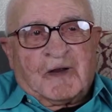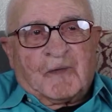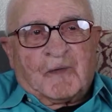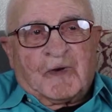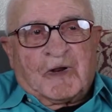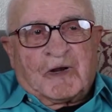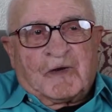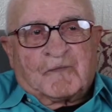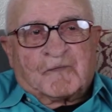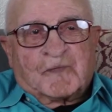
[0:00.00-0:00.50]
I
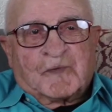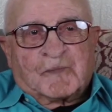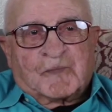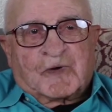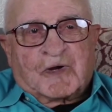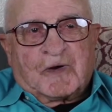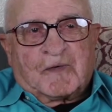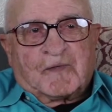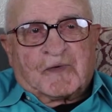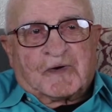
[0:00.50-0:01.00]
read it
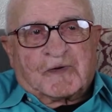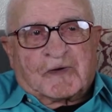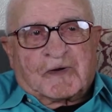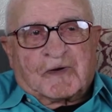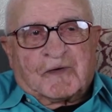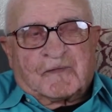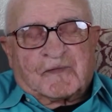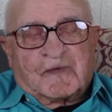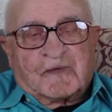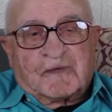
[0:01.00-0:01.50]
from cover to
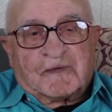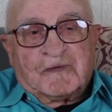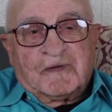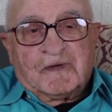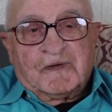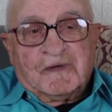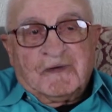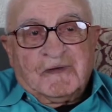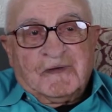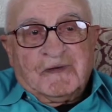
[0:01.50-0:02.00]
cover
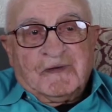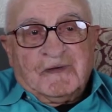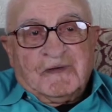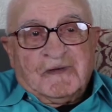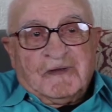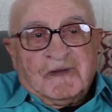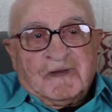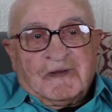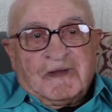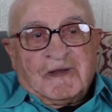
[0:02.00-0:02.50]

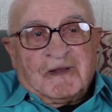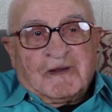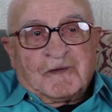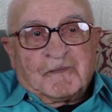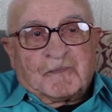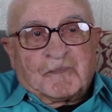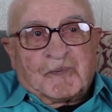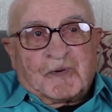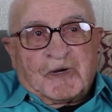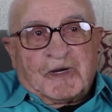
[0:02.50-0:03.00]

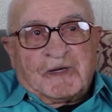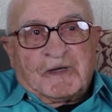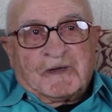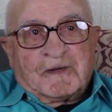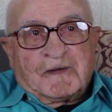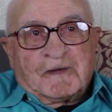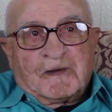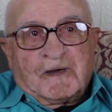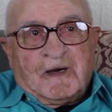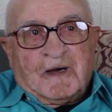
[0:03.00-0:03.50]
and prayed
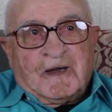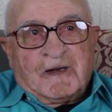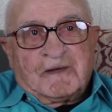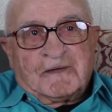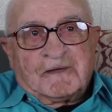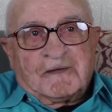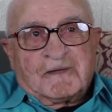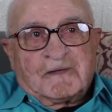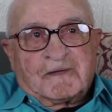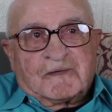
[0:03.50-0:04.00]
to God
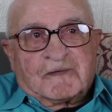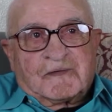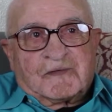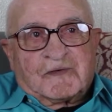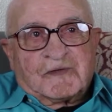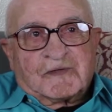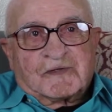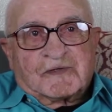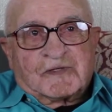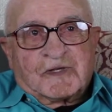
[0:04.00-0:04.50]

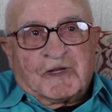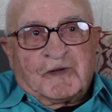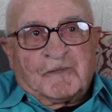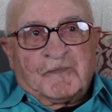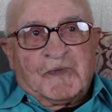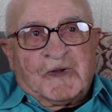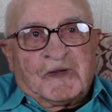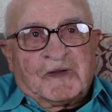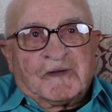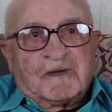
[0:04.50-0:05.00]
to
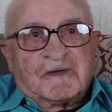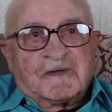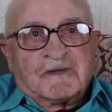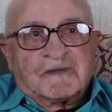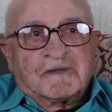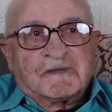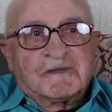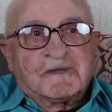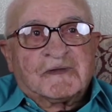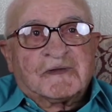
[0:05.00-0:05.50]
save me.
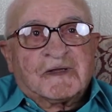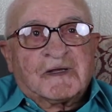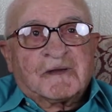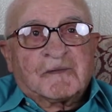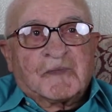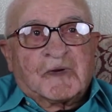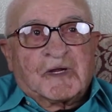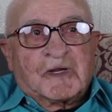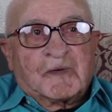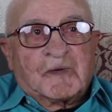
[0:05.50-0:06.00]

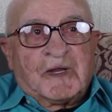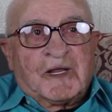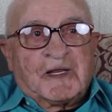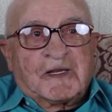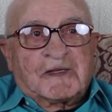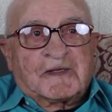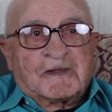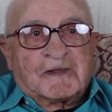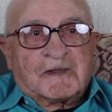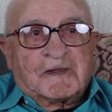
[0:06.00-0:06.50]
And my
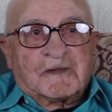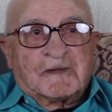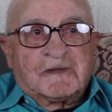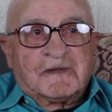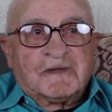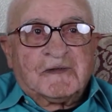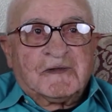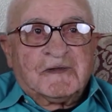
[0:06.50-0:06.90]
grandson